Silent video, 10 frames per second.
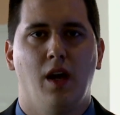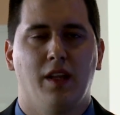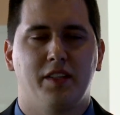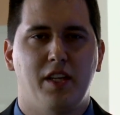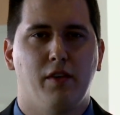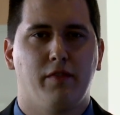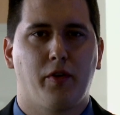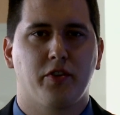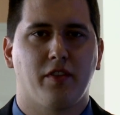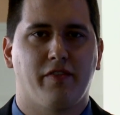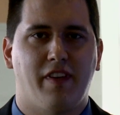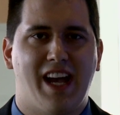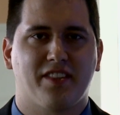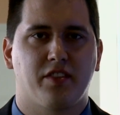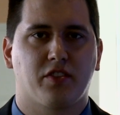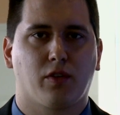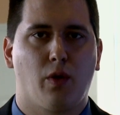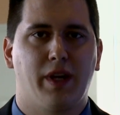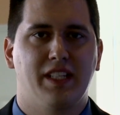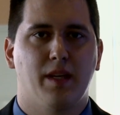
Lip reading: Latino voters are the fastest growing